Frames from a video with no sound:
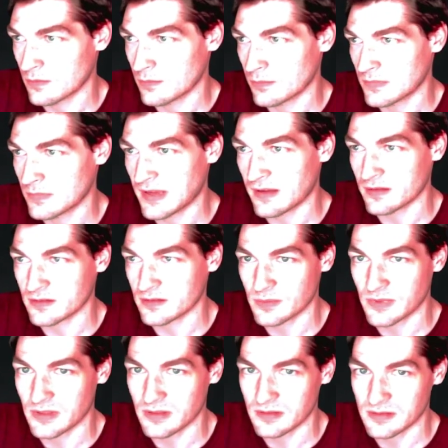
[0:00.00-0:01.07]

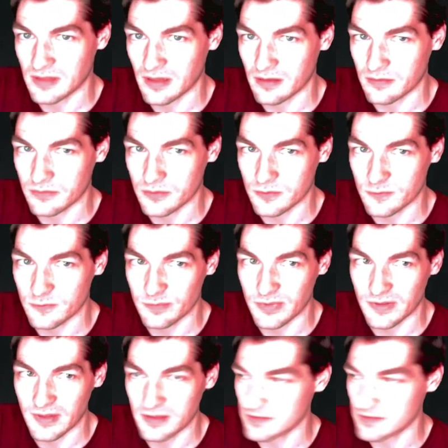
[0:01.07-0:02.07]
Talisman is kind of oof, but that's